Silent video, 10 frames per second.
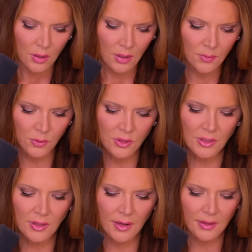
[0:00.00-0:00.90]
In
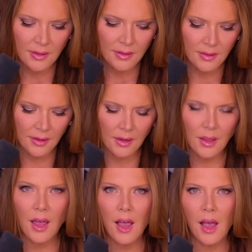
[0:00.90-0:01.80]
Virginia, they get a
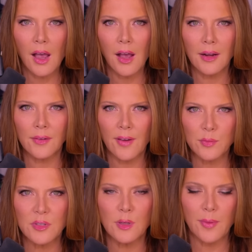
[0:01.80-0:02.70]
lot of
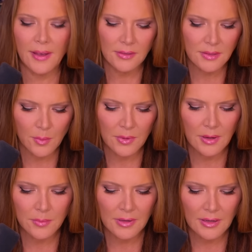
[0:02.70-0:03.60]
absentee ballots coming
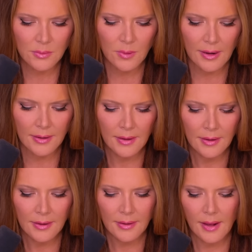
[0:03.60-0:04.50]
in, but guess what?
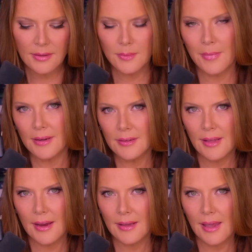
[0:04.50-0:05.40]
Not as many as
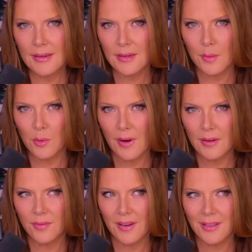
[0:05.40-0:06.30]
they had last time
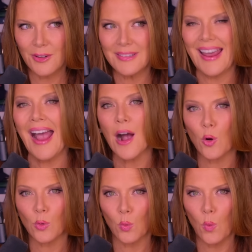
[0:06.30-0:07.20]
around. In fact, they're
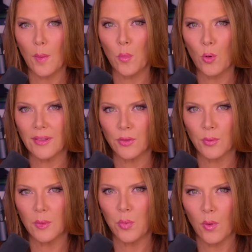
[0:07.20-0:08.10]
down
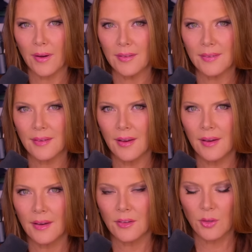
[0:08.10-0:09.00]
1.3 points
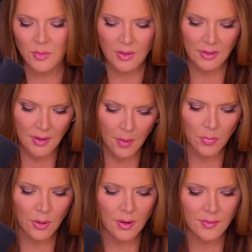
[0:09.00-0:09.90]
in terms of the
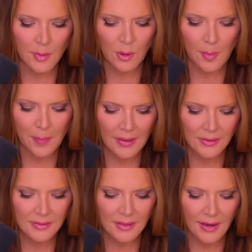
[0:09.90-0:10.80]
number of Democrat
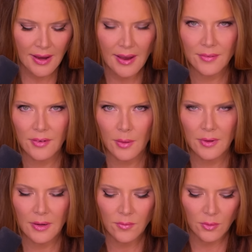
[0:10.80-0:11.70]
ballots they have
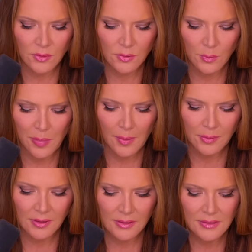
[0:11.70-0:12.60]
coming in versus
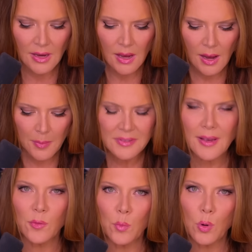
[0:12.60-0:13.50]
Republicans, up
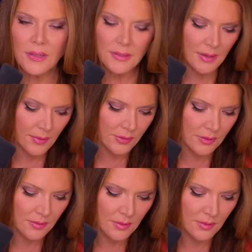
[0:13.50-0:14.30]
7.7.